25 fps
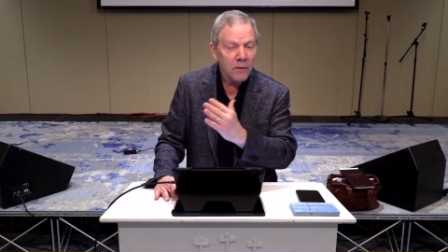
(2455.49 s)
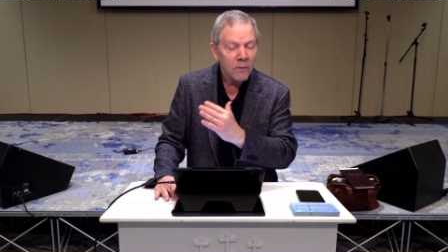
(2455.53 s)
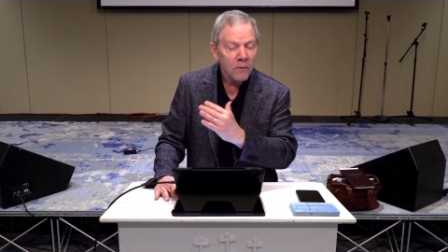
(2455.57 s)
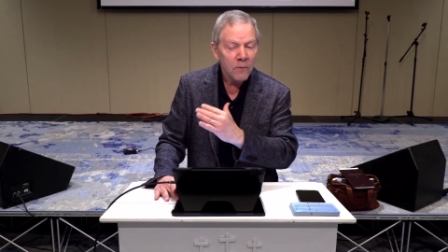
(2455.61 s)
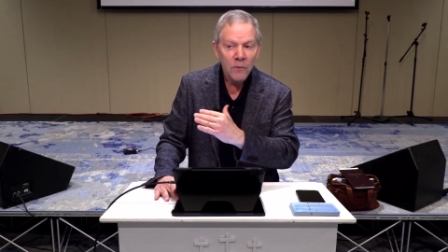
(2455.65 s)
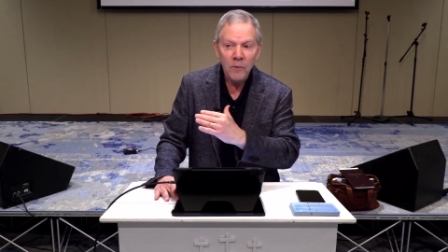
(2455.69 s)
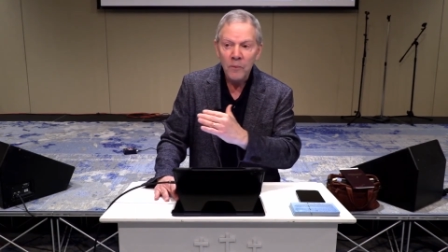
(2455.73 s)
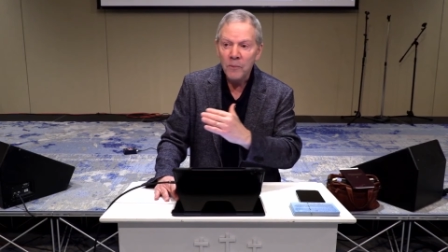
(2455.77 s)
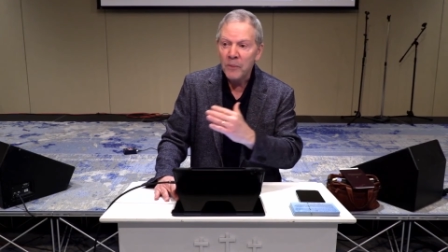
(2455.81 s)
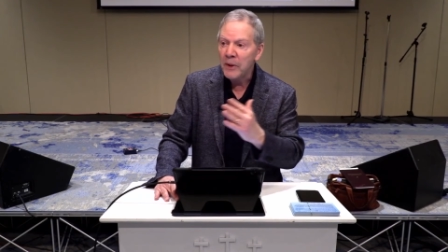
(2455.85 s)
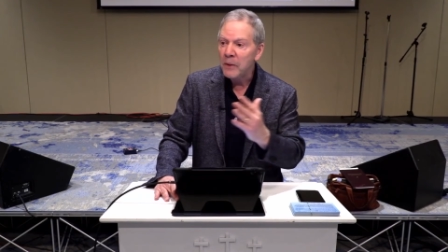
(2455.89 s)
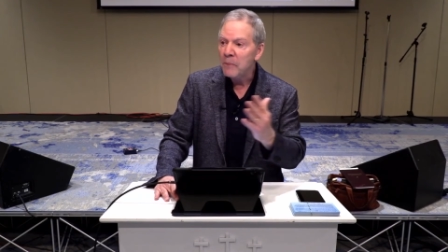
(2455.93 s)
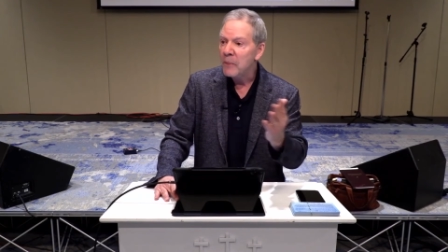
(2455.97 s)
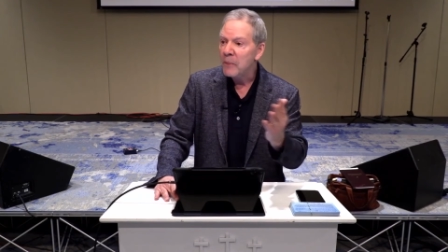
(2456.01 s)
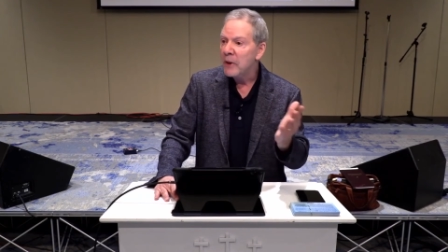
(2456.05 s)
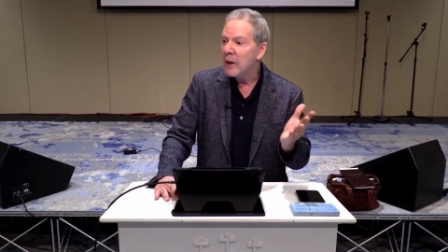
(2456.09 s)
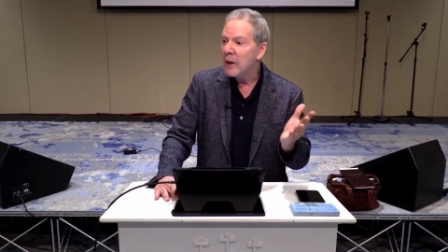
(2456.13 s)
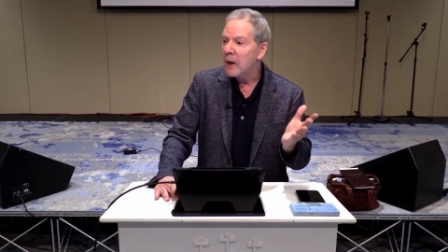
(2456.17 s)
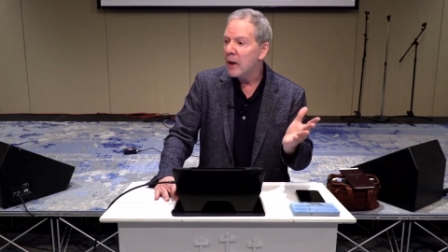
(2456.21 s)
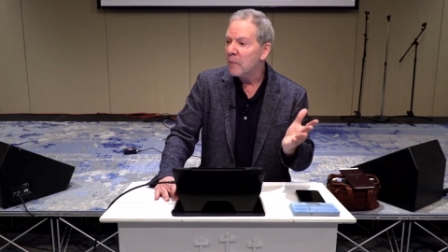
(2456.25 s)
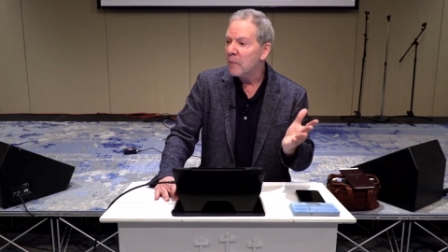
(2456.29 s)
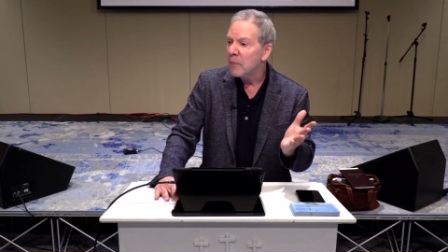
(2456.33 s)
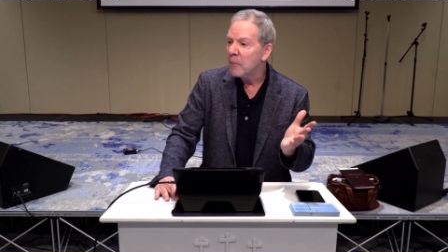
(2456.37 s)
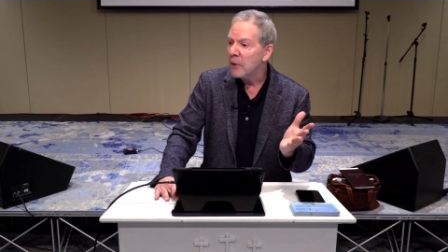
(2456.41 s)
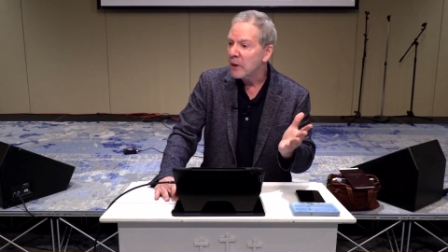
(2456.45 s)
will be
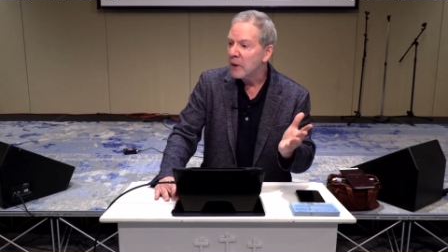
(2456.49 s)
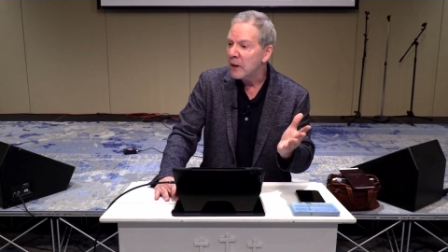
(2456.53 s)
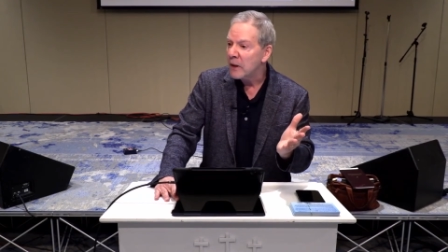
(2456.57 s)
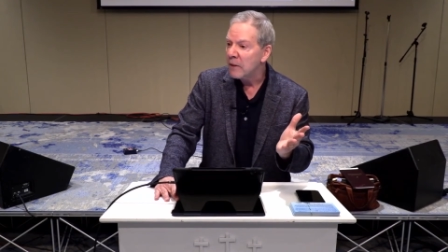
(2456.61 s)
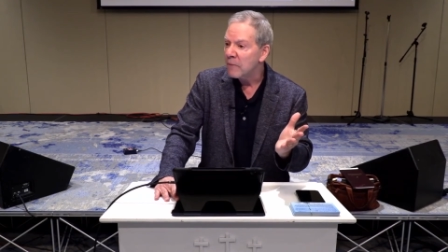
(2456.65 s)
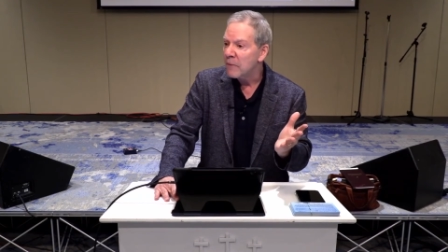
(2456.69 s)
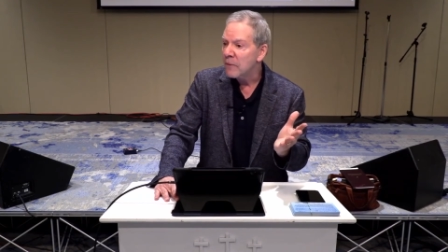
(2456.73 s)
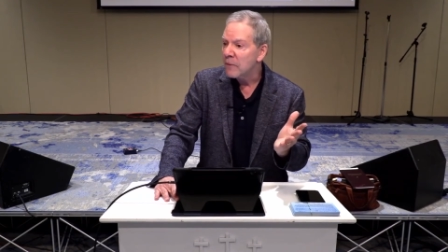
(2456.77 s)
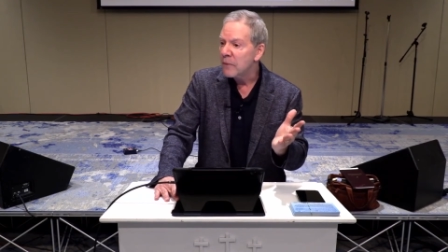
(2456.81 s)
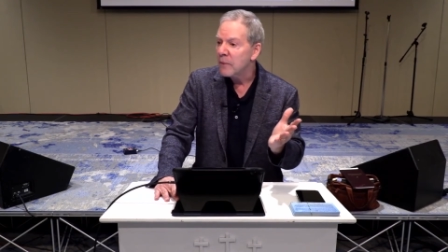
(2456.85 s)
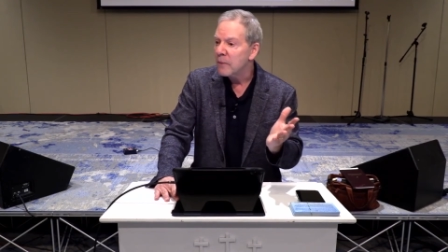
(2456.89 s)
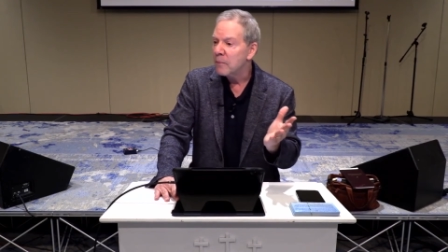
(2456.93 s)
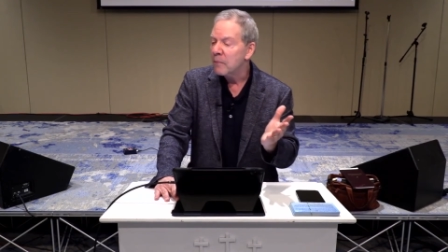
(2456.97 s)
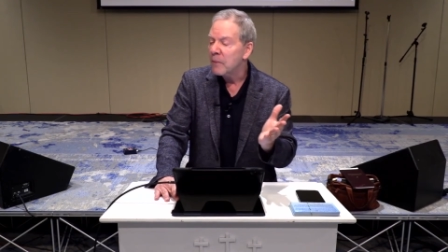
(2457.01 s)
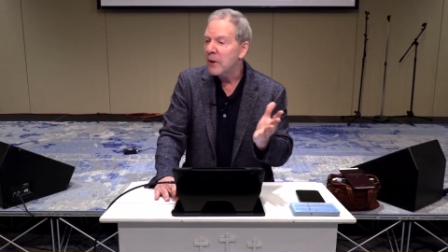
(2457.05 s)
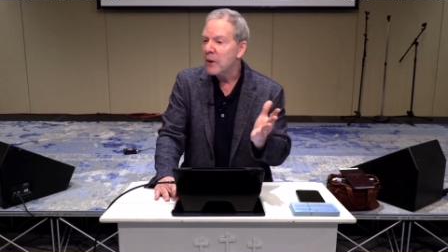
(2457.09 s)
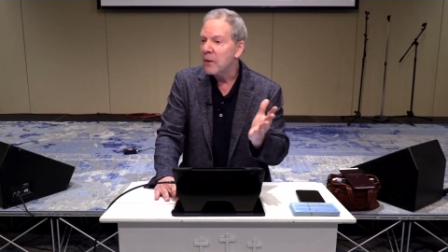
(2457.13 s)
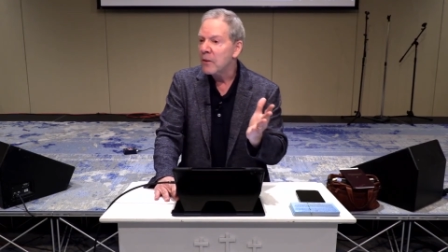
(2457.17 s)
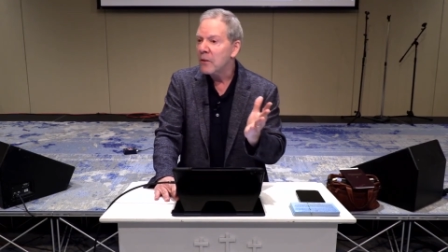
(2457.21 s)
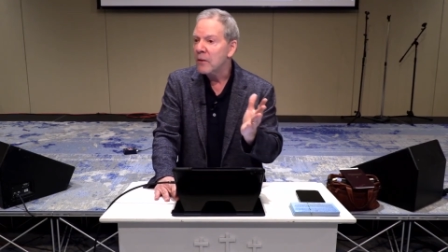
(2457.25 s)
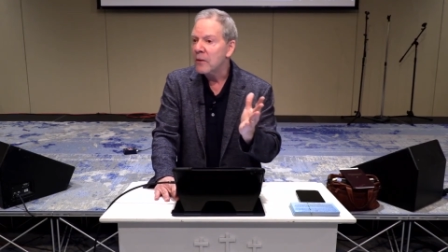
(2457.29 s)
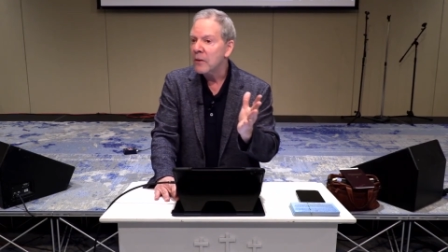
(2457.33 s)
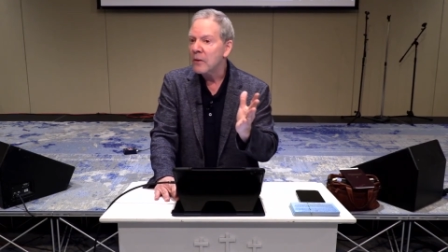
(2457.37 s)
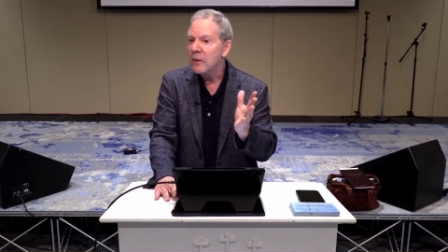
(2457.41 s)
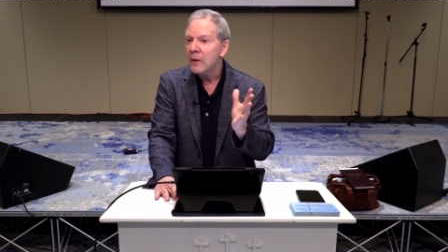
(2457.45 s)
beyond belief,
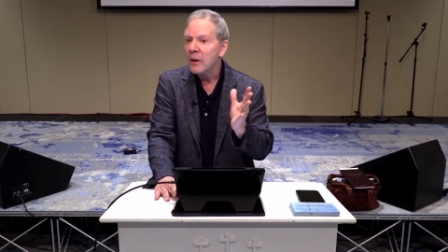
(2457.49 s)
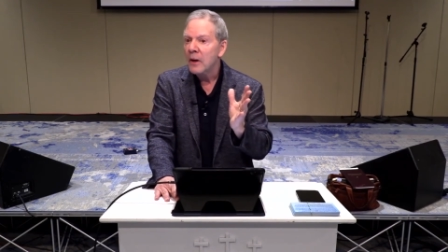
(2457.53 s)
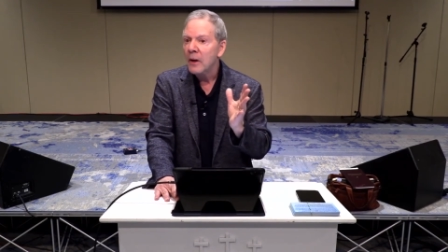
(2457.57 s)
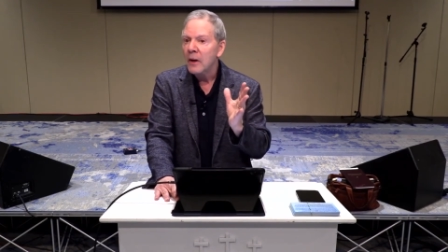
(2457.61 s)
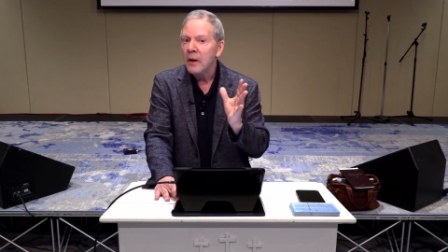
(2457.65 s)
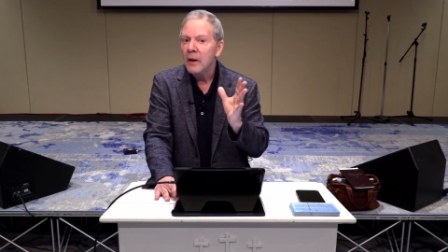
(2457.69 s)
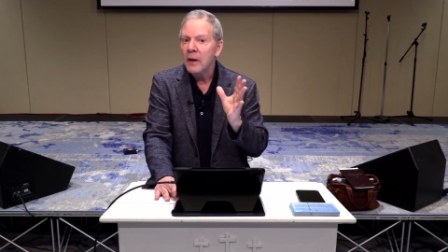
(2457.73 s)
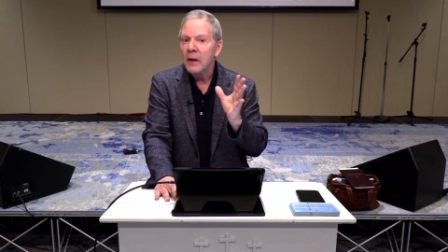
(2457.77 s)
because